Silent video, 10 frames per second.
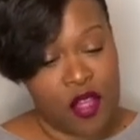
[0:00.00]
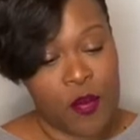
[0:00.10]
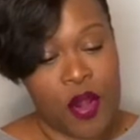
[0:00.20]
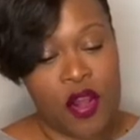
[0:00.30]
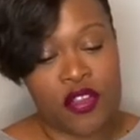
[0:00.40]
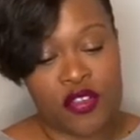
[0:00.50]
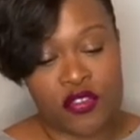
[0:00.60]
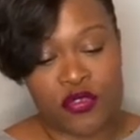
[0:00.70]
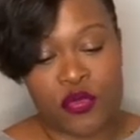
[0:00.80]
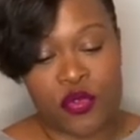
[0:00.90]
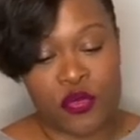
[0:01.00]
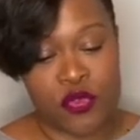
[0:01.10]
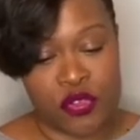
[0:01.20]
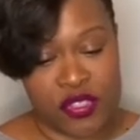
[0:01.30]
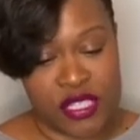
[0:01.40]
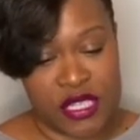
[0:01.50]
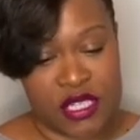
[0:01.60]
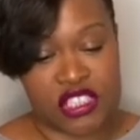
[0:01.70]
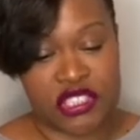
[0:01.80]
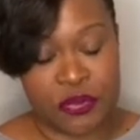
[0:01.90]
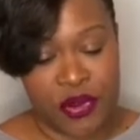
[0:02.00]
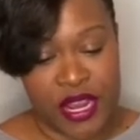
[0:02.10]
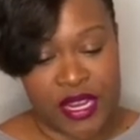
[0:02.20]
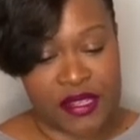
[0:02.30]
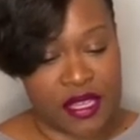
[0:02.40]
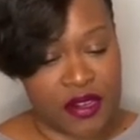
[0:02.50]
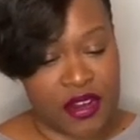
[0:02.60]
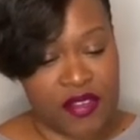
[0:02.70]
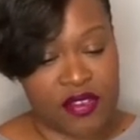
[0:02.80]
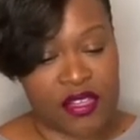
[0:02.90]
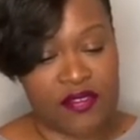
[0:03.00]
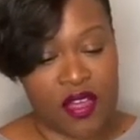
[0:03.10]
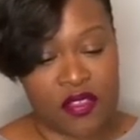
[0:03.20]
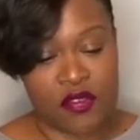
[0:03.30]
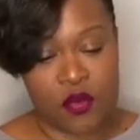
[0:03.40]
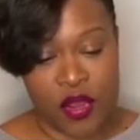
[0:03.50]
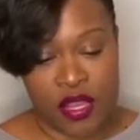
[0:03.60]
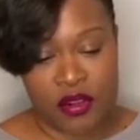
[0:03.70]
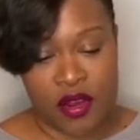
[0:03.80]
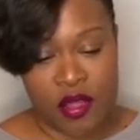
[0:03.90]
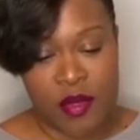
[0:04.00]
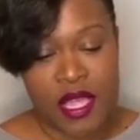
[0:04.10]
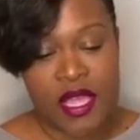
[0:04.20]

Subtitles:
Per her usual routine, she prayed, thanking her Heavenly Father for waking her up,